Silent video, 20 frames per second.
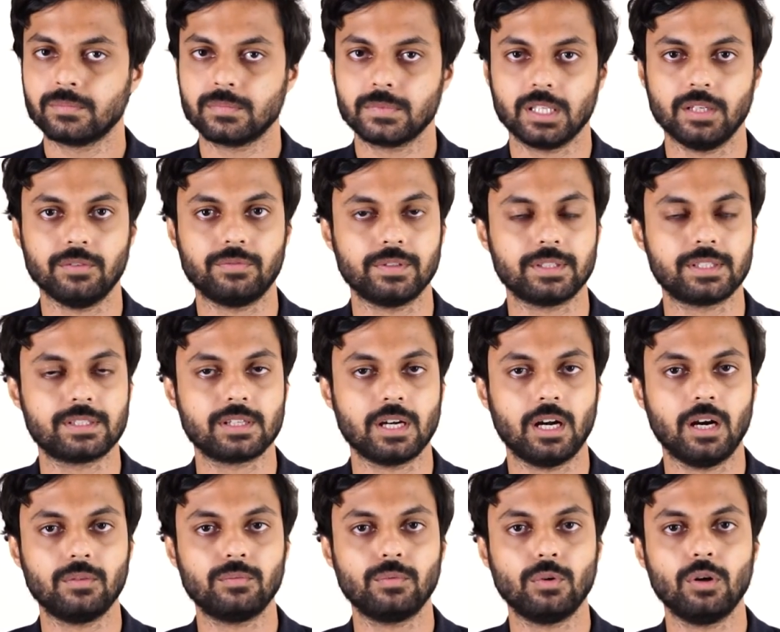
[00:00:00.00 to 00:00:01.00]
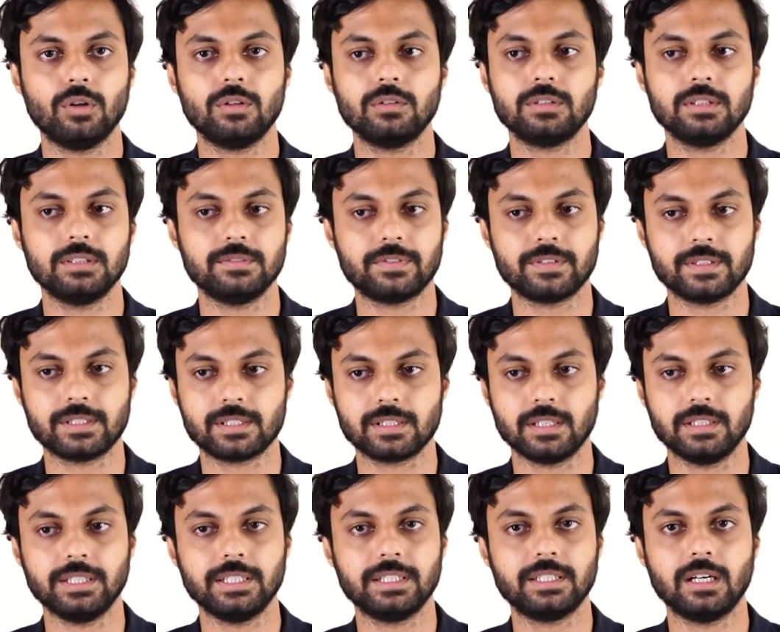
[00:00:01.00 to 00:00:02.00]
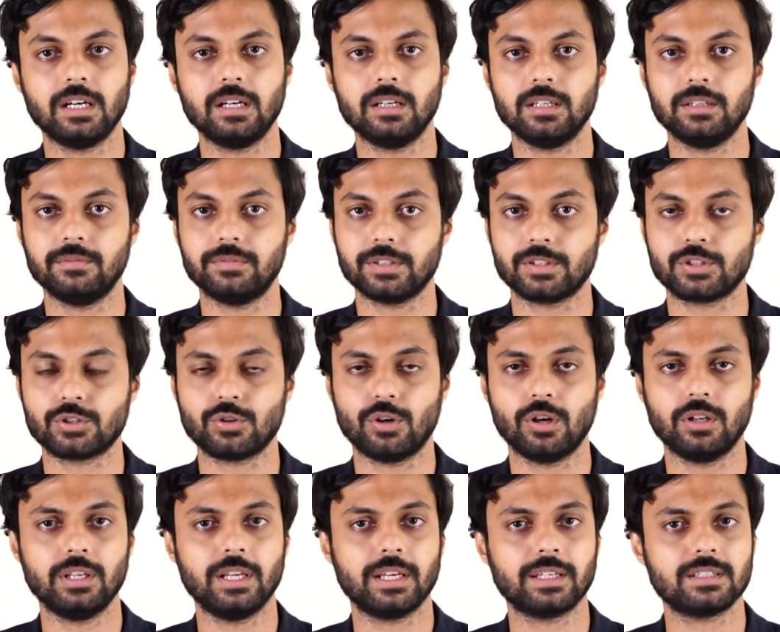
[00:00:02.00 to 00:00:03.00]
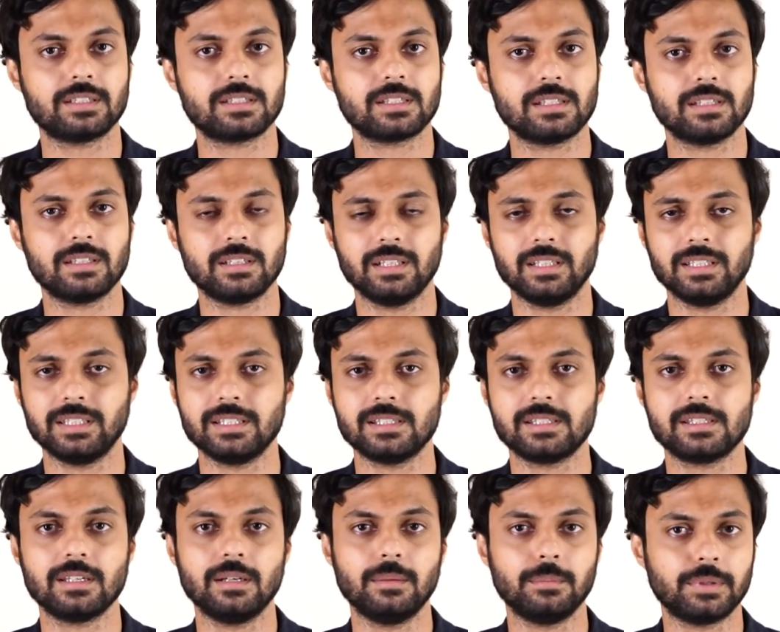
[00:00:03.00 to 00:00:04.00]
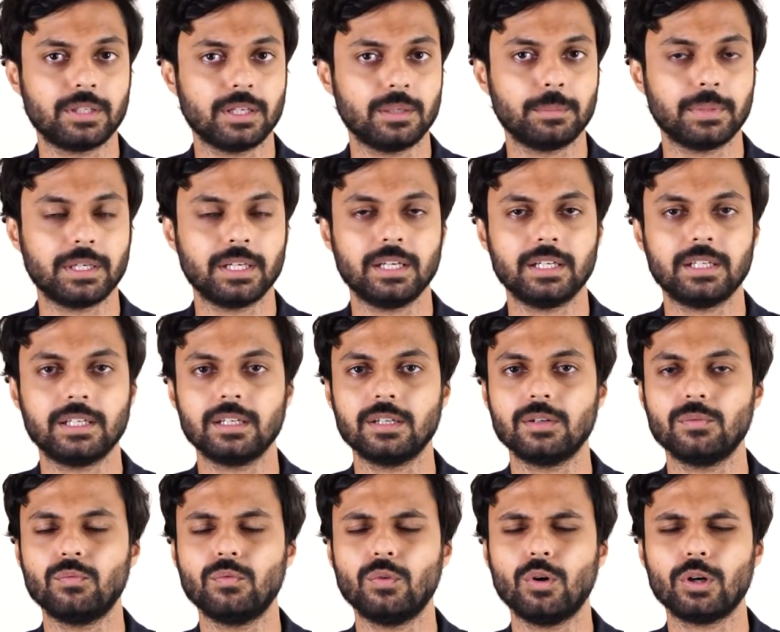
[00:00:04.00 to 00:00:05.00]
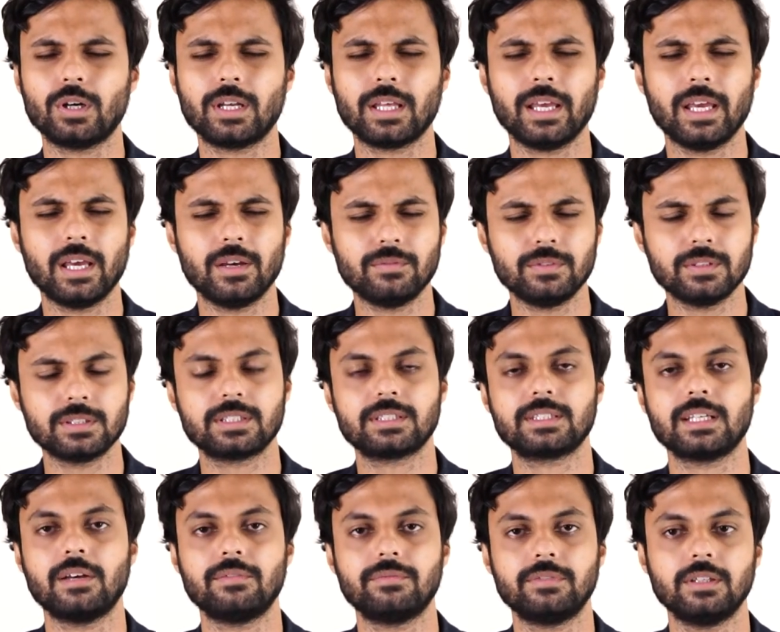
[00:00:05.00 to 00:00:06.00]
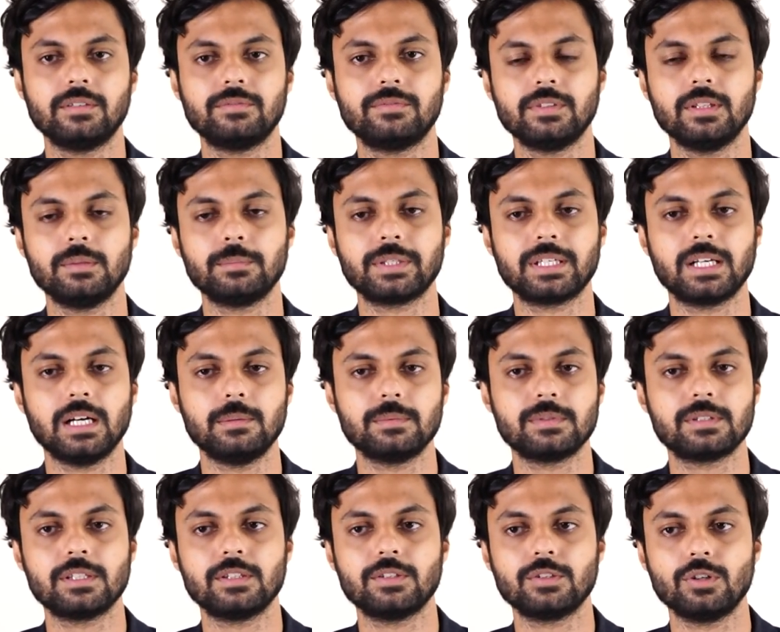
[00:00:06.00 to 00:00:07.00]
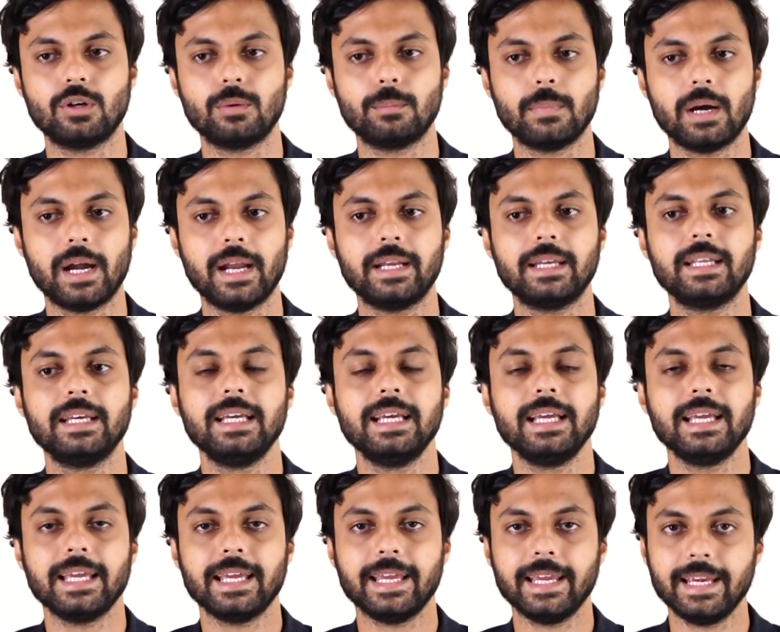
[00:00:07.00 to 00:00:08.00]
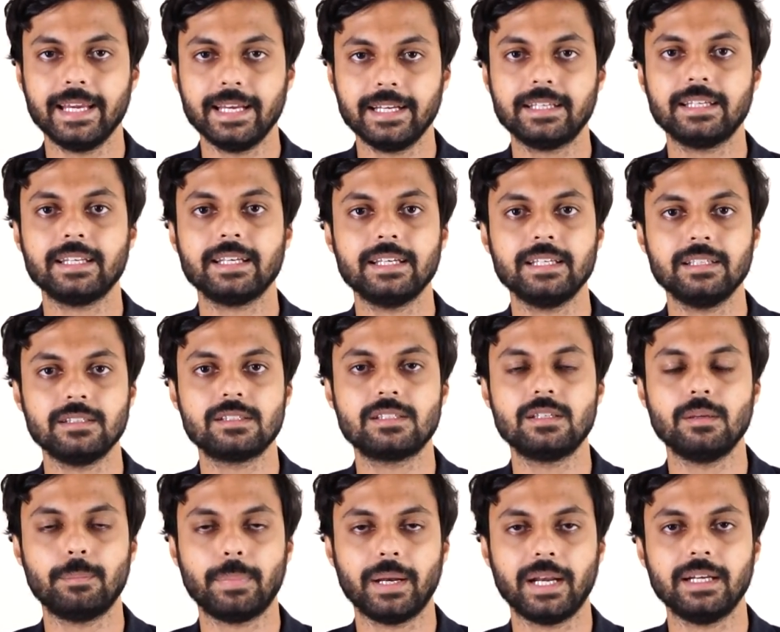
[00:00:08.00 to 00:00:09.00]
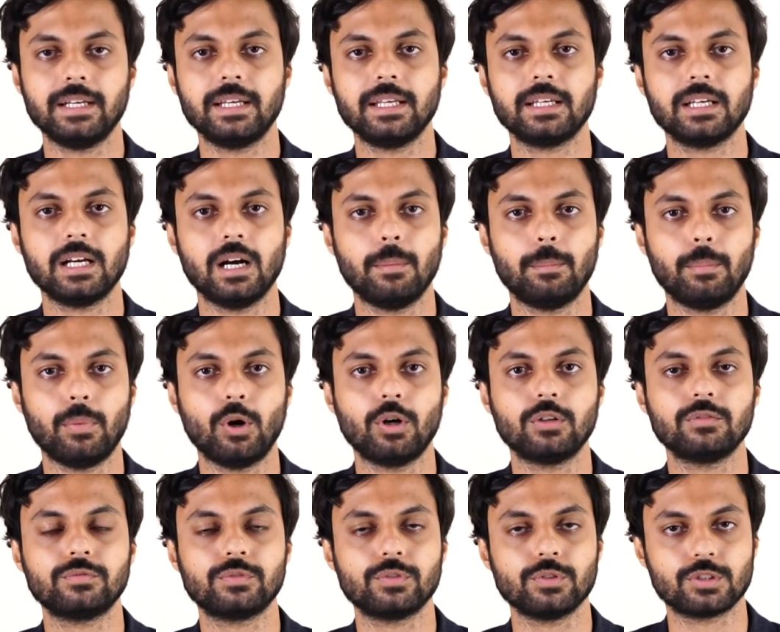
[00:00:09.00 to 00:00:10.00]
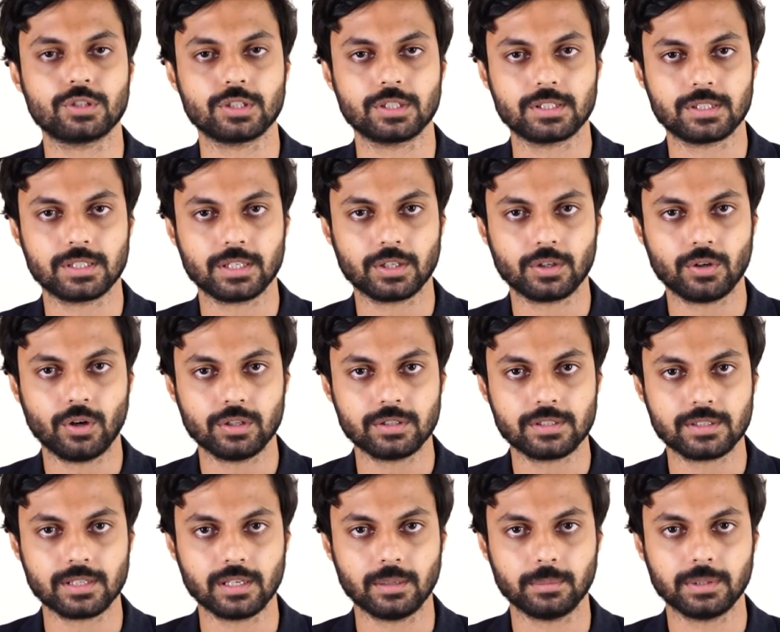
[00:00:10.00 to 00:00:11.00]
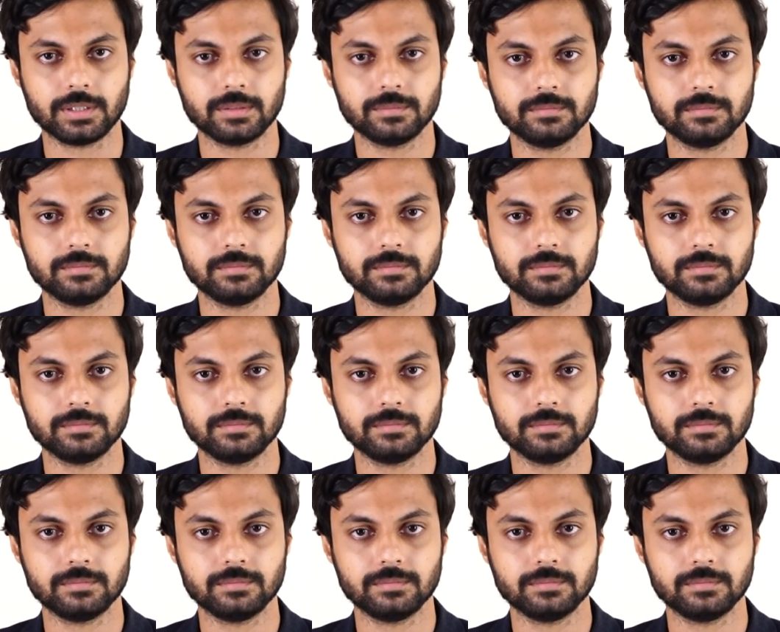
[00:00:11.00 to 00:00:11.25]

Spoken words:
If it's Star Wars, if it's Alita, if it's Tron Legacy, Elysium, Terminator, whatever sci-fi film comes in your mind, it is depending upon futuristic concept.